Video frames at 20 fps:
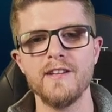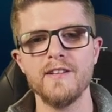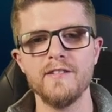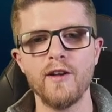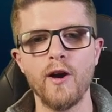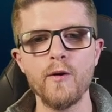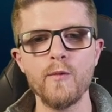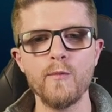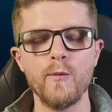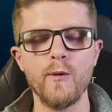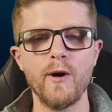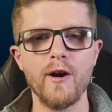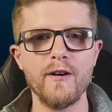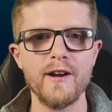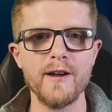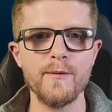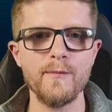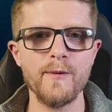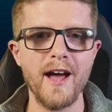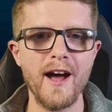don't
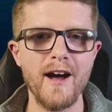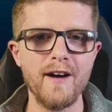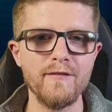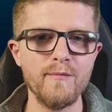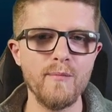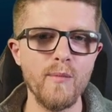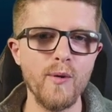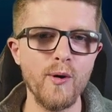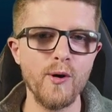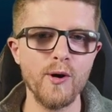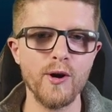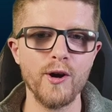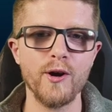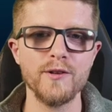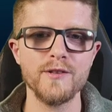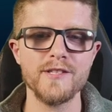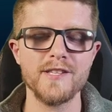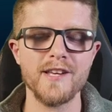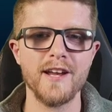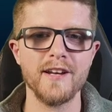worry, we have more
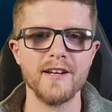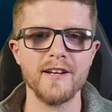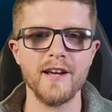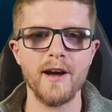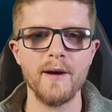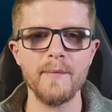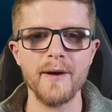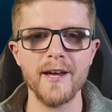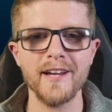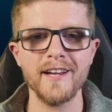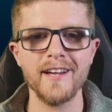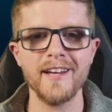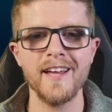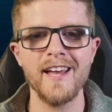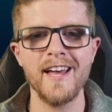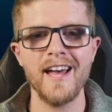content coming.